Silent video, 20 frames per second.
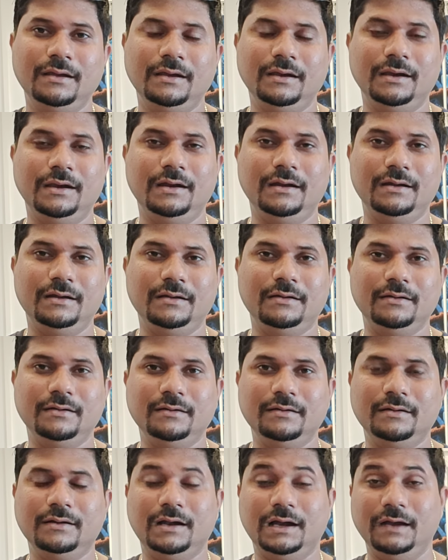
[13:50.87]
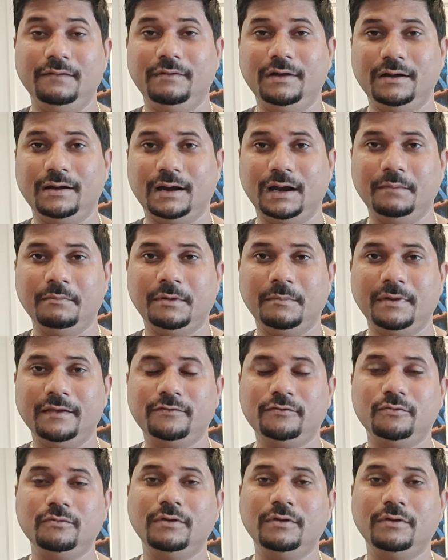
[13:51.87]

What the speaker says: and I will try my best